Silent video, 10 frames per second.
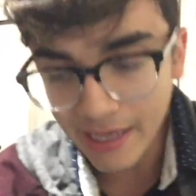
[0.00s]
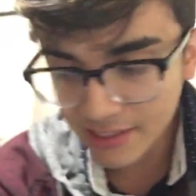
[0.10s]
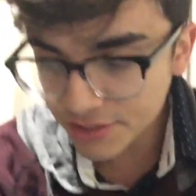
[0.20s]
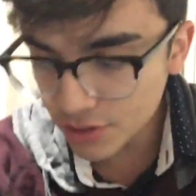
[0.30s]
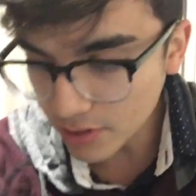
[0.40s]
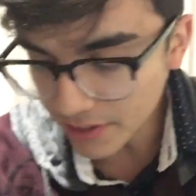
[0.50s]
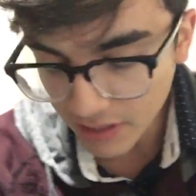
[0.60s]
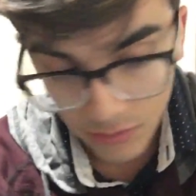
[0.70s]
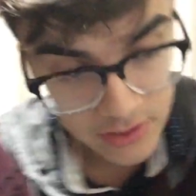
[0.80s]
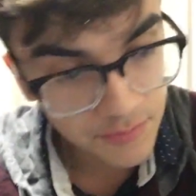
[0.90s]

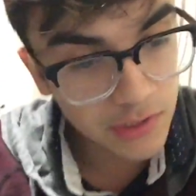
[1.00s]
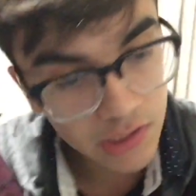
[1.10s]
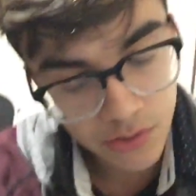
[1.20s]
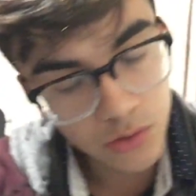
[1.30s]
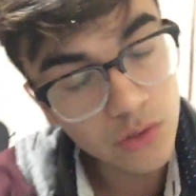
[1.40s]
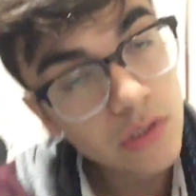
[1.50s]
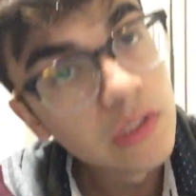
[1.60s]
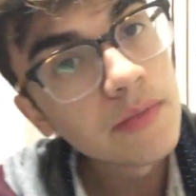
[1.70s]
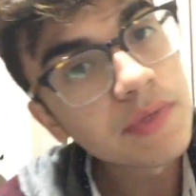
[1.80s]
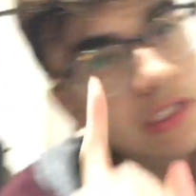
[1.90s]
actually it was pretty cool
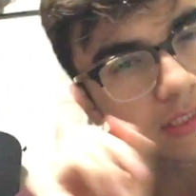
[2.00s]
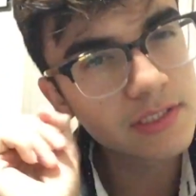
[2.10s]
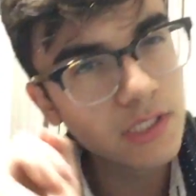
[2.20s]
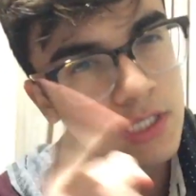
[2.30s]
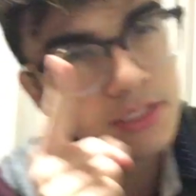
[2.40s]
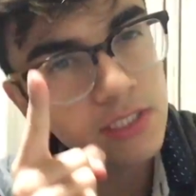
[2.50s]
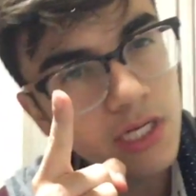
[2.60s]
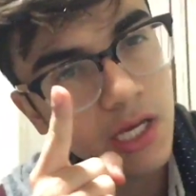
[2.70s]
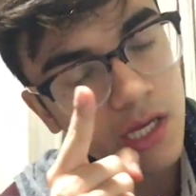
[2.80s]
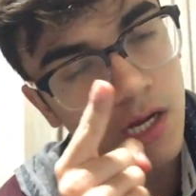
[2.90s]
because last
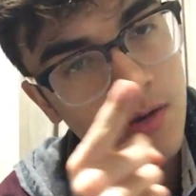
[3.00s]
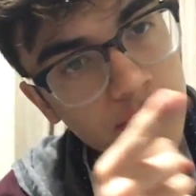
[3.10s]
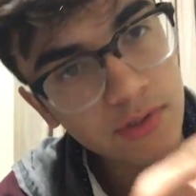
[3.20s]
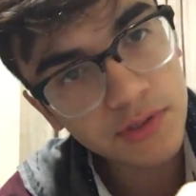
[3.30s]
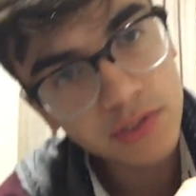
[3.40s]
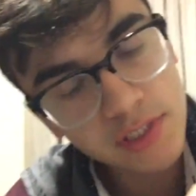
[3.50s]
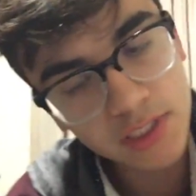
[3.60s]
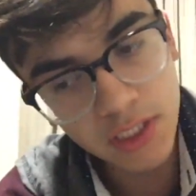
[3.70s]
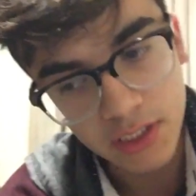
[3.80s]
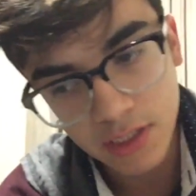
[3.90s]
night I wrote a new
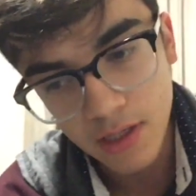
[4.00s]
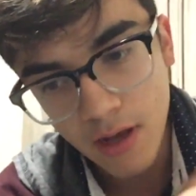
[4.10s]
song,